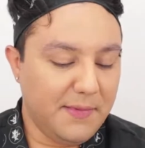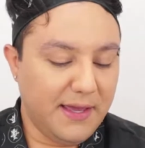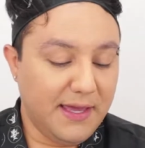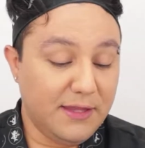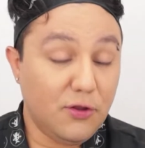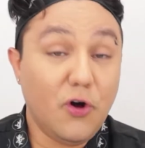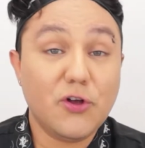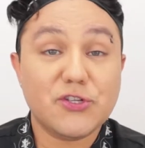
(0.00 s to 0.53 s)

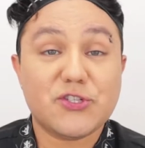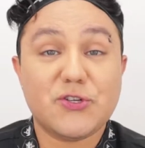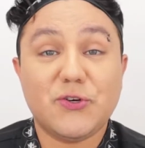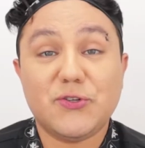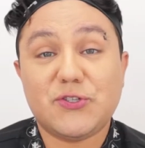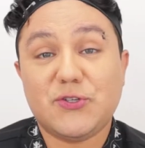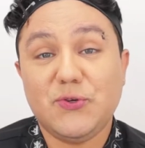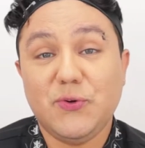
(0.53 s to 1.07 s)
And
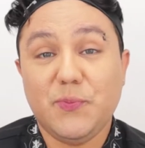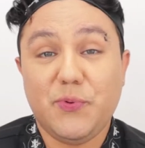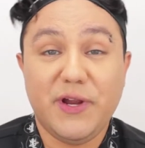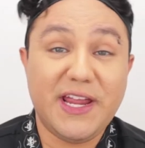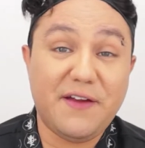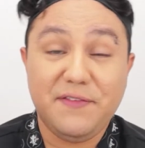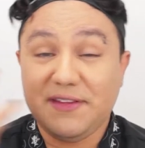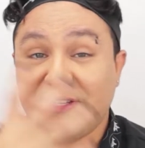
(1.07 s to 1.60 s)
also to
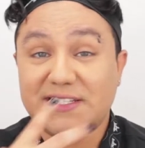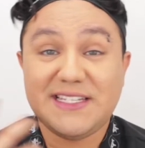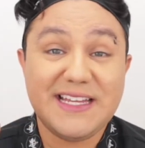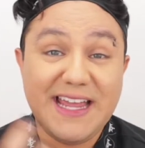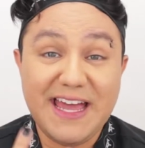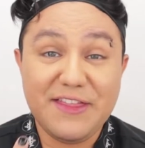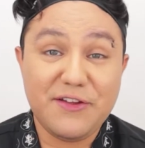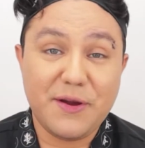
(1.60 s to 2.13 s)
bring everything
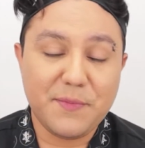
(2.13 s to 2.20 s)
together,